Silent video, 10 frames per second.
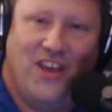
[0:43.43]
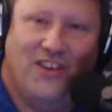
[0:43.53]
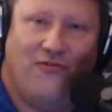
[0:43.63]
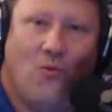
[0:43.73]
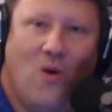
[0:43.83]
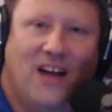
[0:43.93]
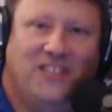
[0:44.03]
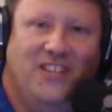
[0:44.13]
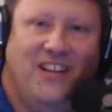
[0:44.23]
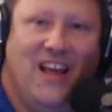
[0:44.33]
thanks for
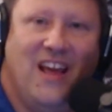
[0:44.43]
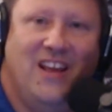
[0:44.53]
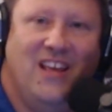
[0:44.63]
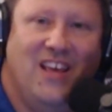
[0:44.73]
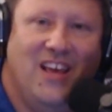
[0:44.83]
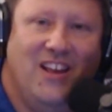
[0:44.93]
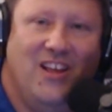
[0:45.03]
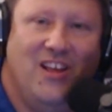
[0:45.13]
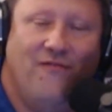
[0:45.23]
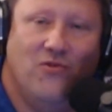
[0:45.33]
watching. And
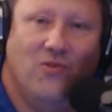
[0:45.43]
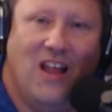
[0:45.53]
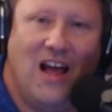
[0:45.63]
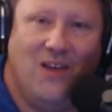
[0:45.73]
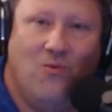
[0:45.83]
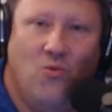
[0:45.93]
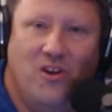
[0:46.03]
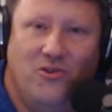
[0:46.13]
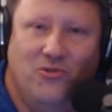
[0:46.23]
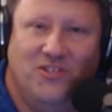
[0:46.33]
again, if you like
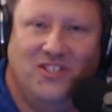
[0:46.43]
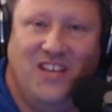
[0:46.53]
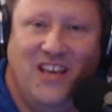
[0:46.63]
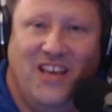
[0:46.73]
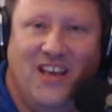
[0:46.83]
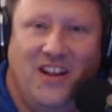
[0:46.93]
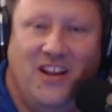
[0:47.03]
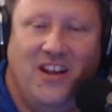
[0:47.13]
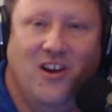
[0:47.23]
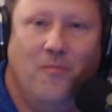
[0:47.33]
what you see
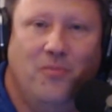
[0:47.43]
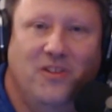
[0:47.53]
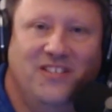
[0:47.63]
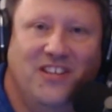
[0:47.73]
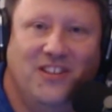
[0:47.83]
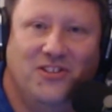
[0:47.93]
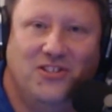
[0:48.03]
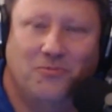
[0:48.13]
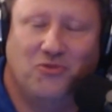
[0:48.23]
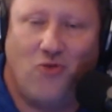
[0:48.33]
and hear, please hit
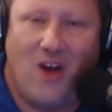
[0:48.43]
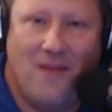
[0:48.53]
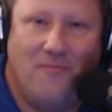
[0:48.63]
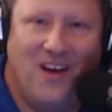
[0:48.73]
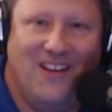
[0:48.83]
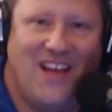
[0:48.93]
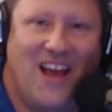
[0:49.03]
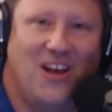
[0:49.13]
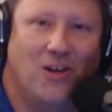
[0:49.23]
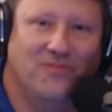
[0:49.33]
the subscribe
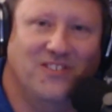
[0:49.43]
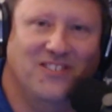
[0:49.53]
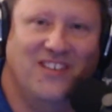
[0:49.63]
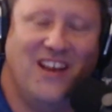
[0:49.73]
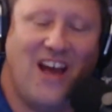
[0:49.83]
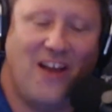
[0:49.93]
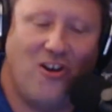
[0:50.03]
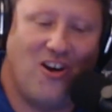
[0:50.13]
button. That helps us get out